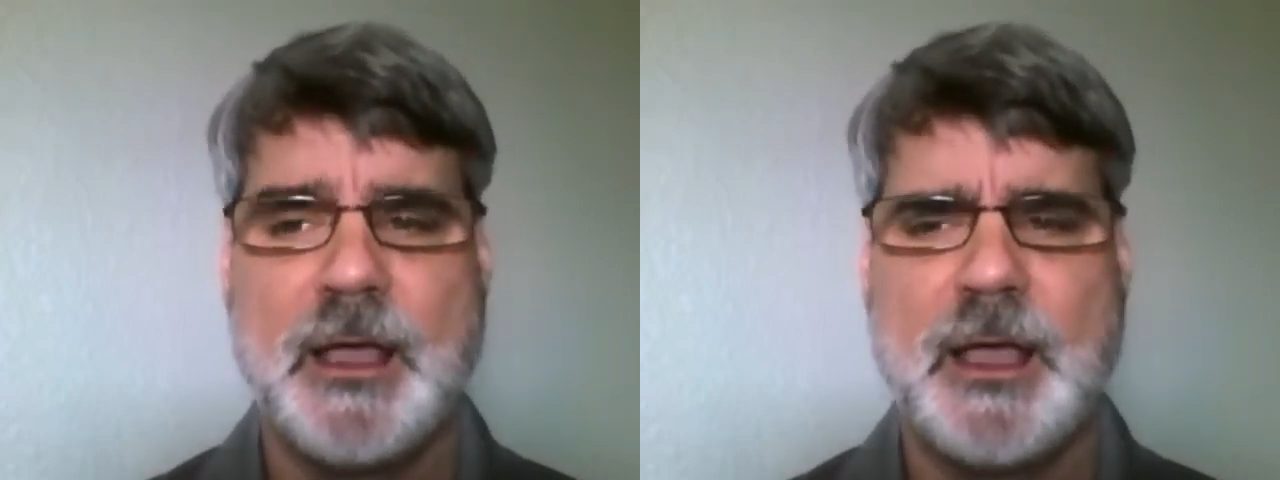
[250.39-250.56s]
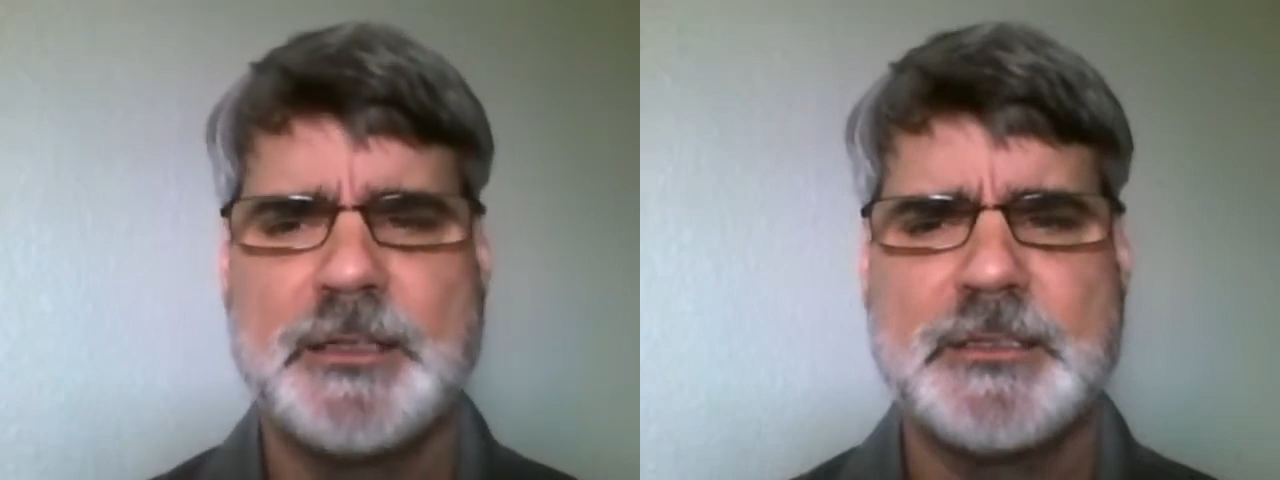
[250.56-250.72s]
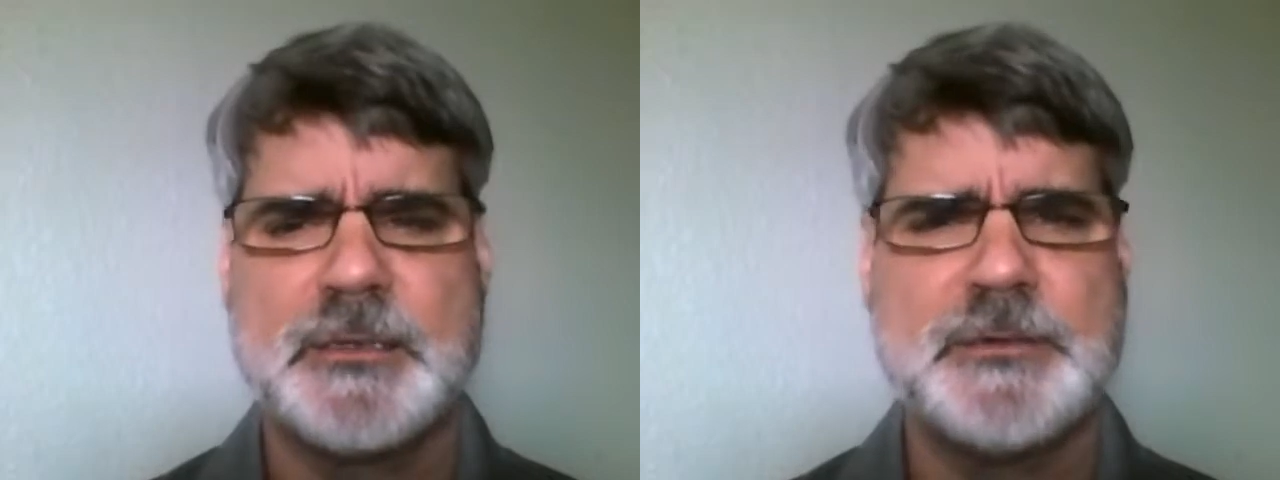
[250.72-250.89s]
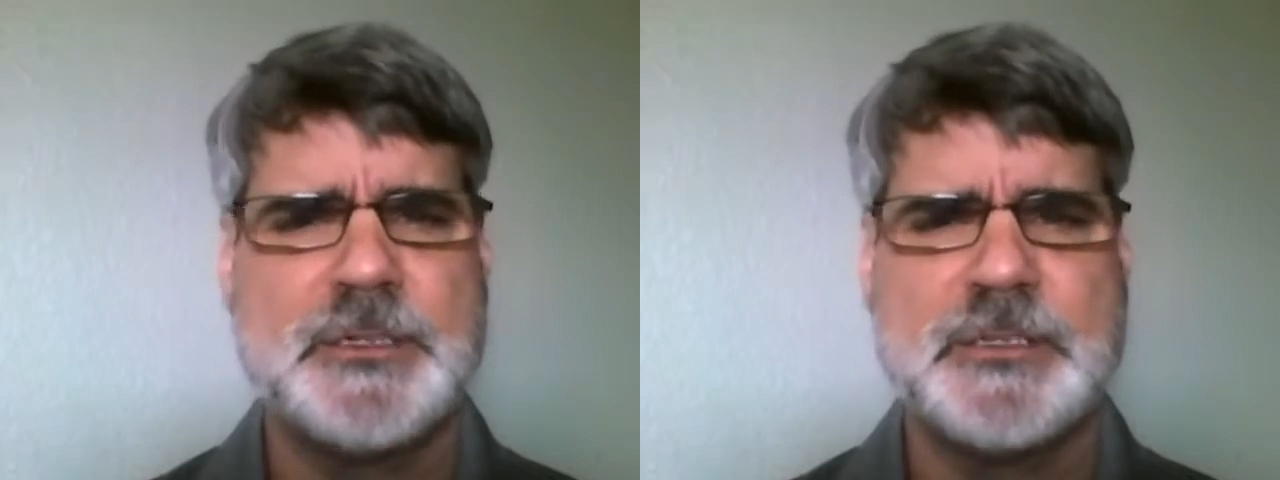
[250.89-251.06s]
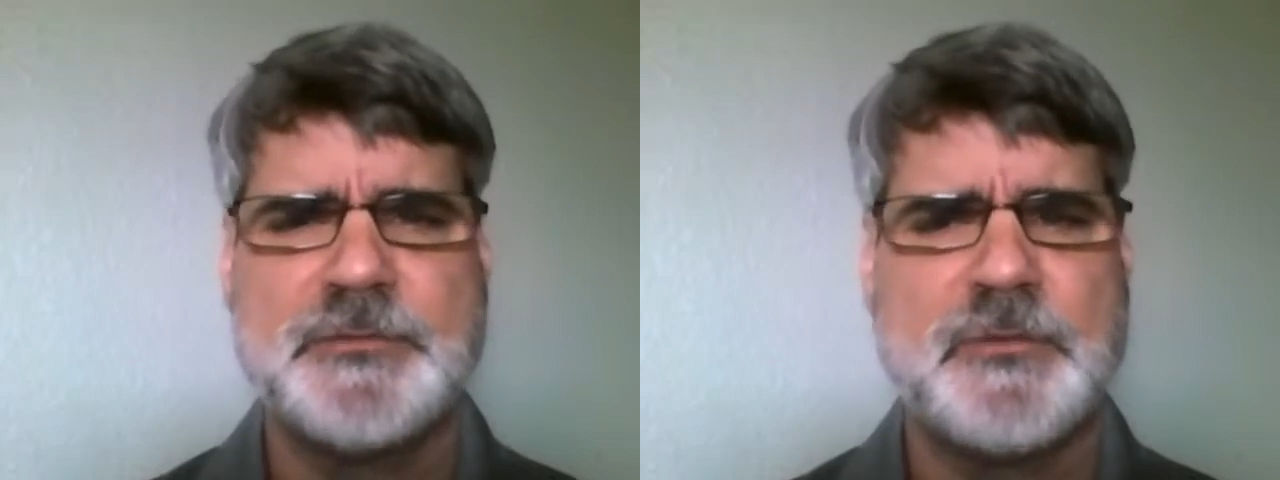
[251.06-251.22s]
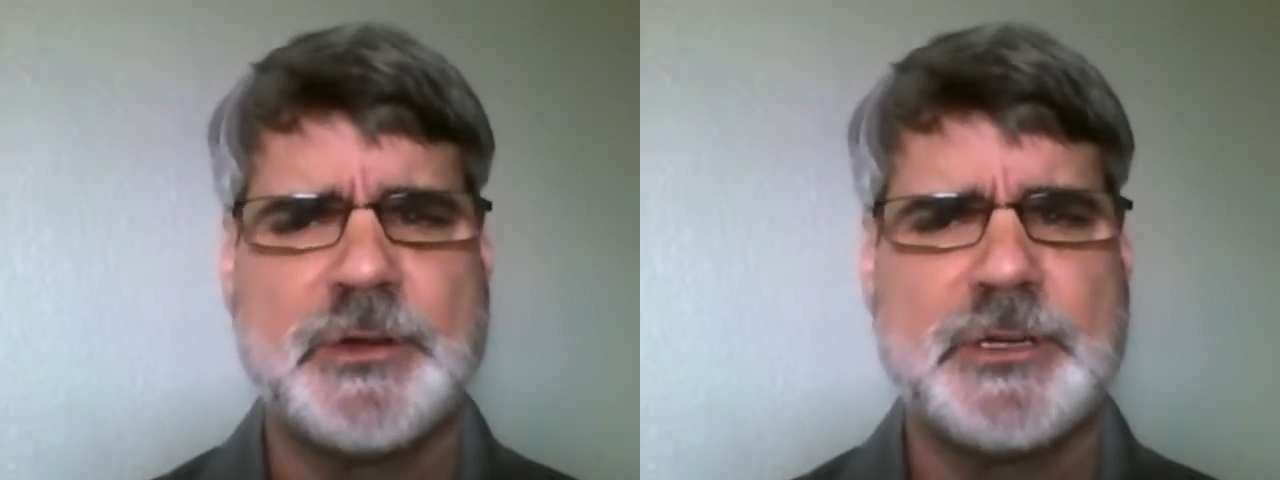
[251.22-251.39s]
God
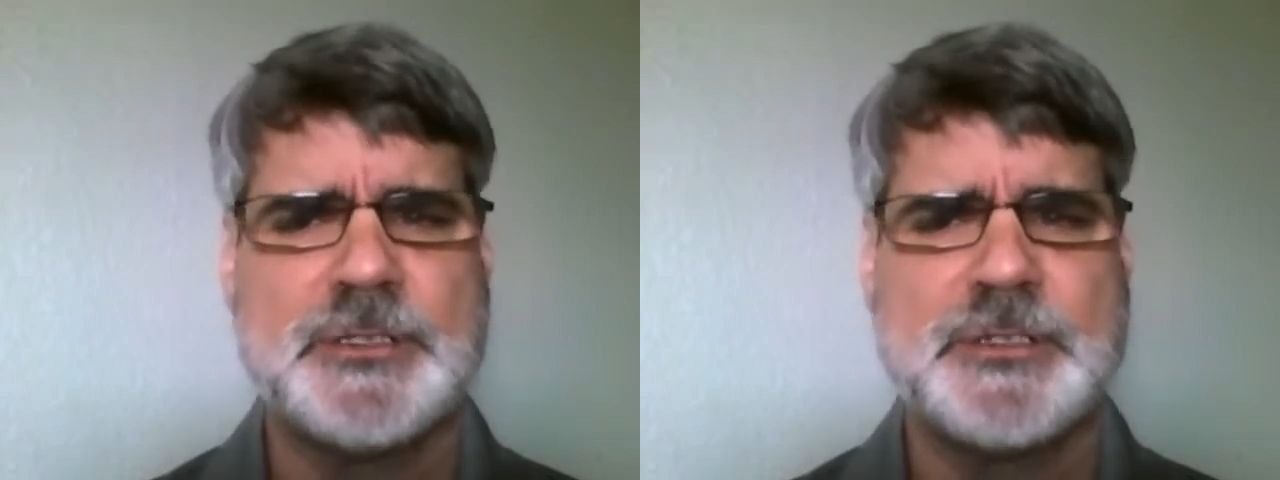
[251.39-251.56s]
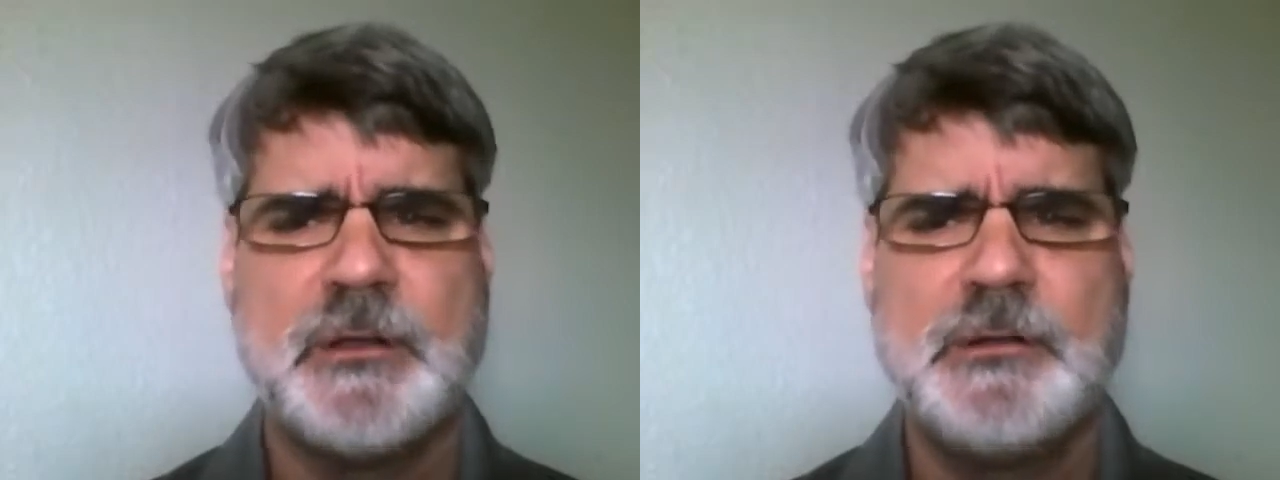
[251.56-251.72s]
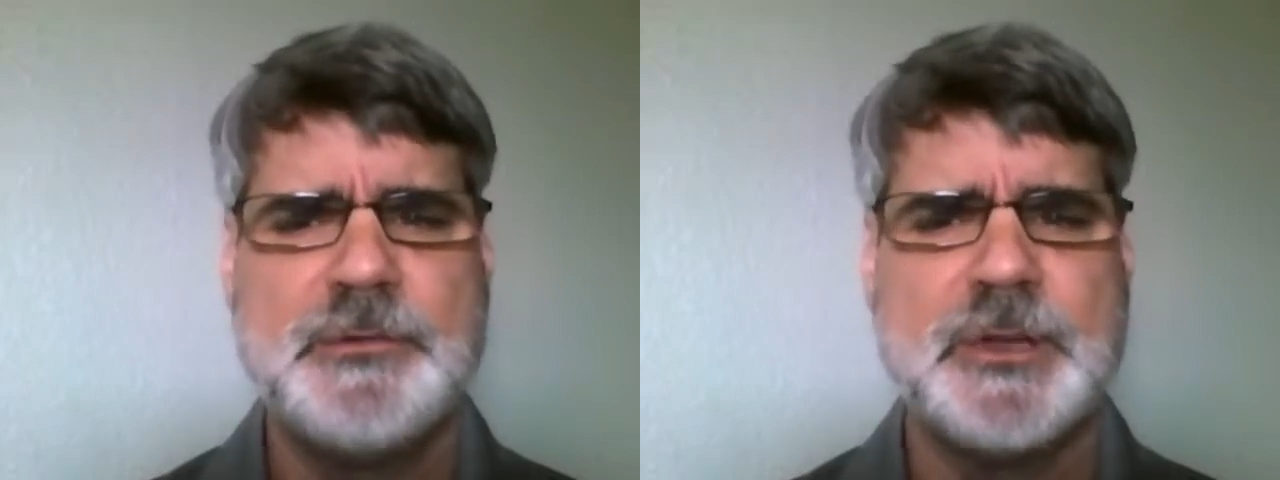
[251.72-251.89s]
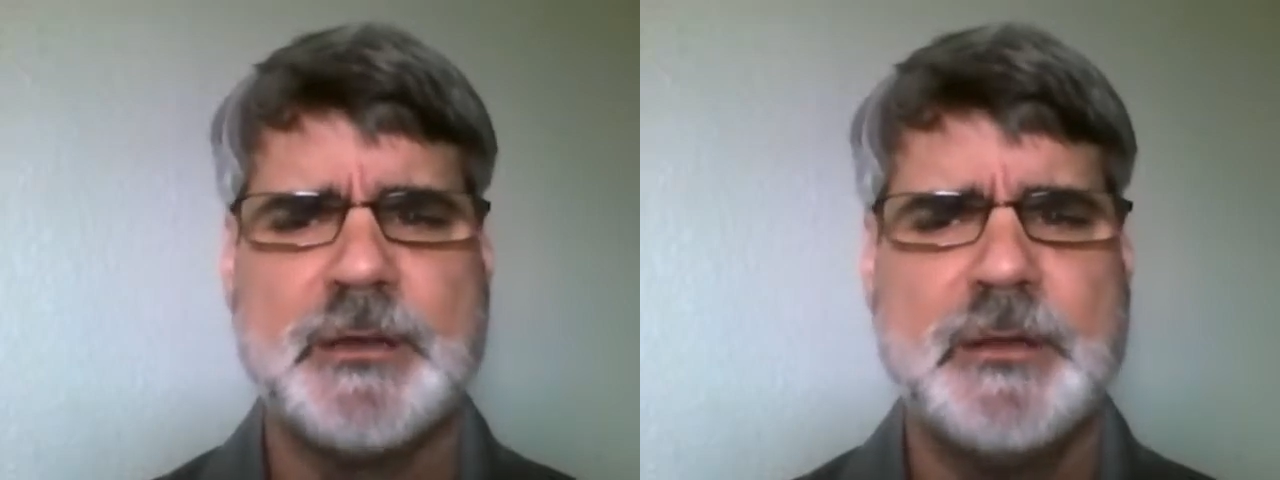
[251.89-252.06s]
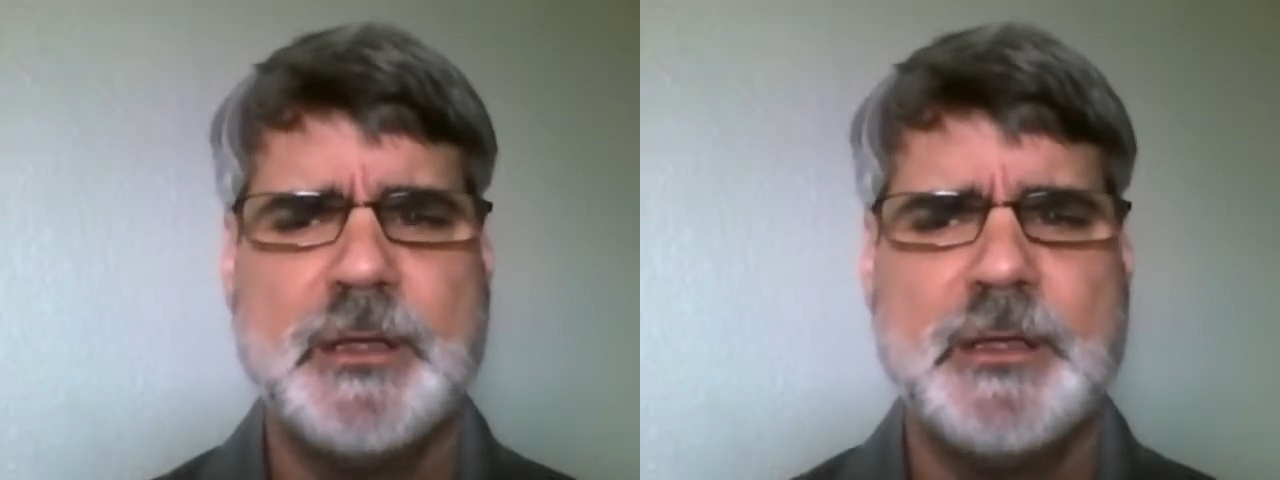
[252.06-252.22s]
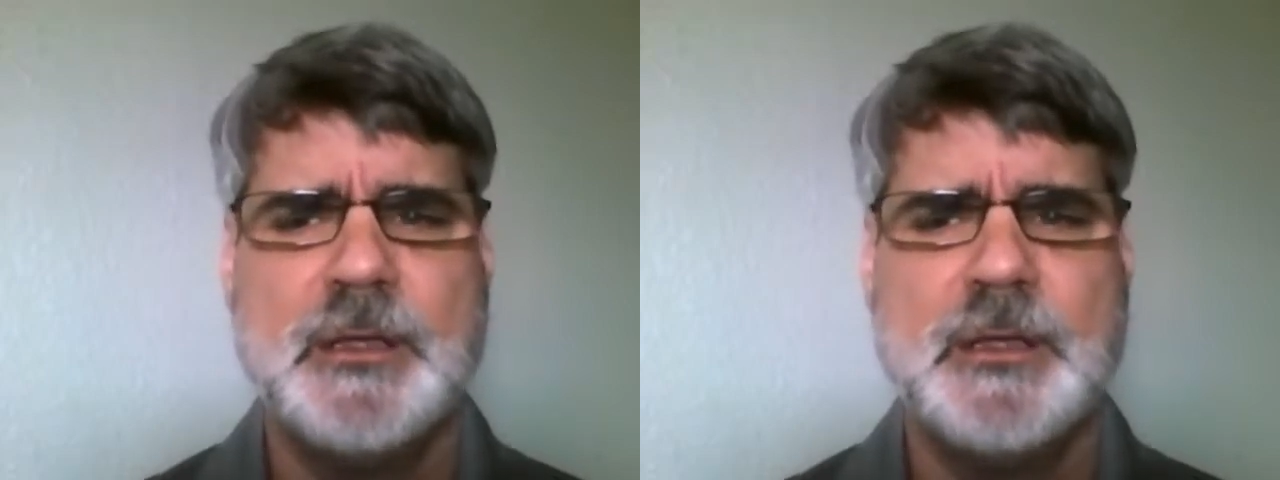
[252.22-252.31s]
searches for in his children.